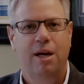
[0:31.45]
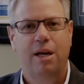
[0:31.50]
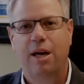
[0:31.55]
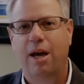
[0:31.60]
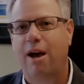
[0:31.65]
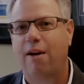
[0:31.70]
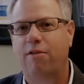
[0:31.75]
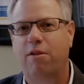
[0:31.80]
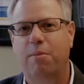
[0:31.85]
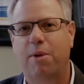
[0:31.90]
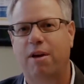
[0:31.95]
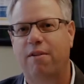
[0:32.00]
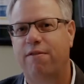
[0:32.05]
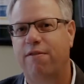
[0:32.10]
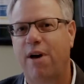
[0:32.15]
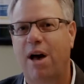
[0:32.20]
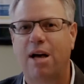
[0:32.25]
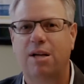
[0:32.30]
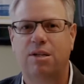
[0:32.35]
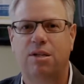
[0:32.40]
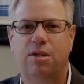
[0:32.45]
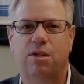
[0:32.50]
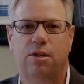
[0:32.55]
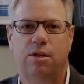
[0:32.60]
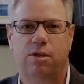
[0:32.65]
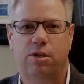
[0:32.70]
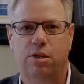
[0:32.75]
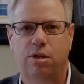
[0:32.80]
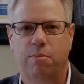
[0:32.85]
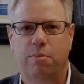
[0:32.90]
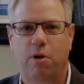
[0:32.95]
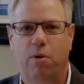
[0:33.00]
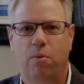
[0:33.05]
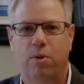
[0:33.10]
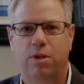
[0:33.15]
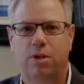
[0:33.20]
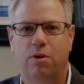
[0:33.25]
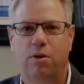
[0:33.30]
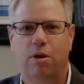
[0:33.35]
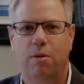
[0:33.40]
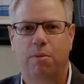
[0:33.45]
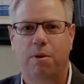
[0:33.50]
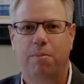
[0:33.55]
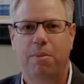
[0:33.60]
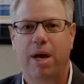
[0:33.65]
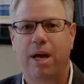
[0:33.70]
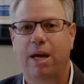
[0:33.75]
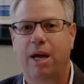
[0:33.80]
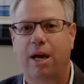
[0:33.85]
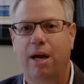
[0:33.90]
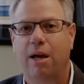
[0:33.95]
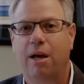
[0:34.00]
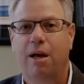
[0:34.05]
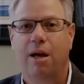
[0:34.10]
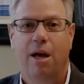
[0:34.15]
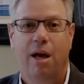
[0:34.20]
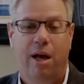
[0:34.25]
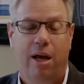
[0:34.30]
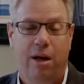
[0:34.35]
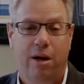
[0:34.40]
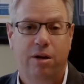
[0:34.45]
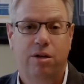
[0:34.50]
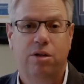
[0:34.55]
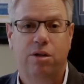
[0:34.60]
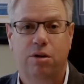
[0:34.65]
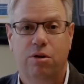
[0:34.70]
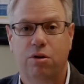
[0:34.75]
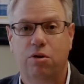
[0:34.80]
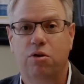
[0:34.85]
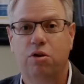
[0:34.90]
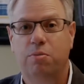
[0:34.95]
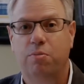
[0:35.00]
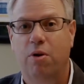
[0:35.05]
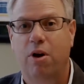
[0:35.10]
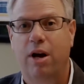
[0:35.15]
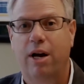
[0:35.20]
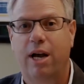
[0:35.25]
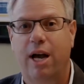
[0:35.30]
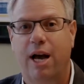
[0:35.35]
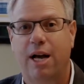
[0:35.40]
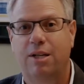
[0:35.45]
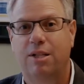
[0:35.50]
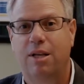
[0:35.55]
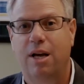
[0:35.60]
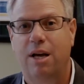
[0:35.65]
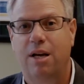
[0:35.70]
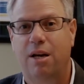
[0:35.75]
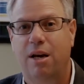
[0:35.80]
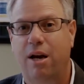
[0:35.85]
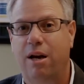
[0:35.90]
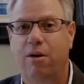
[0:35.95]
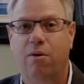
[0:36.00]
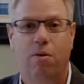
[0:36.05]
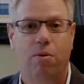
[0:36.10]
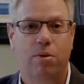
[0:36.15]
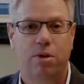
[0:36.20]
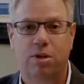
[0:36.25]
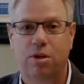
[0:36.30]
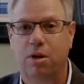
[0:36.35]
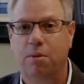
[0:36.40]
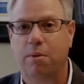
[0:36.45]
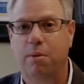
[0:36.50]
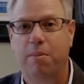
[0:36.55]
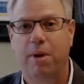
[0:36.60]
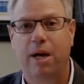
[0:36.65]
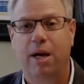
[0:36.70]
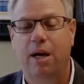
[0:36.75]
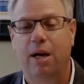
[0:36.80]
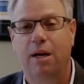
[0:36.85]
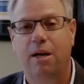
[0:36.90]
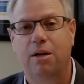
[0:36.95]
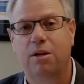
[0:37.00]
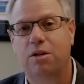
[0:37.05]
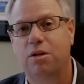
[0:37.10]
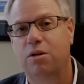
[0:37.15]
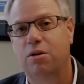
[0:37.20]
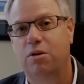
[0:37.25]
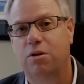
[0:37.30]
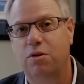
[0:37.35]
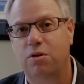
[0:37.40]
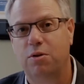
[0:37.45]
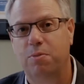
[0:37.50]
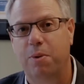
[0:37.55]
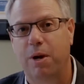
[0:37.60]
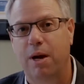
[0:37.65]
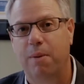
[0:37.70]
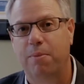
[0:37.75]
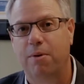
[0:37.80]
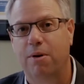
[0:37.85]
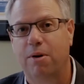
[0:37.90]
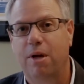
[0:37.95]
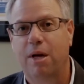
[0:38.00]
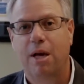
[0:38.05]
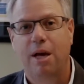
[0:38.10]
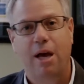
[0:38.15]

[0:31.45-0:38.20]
You have to make fast decisions about what's going to be making it into your news broadcast that night or what's going to be making it into your newspaper.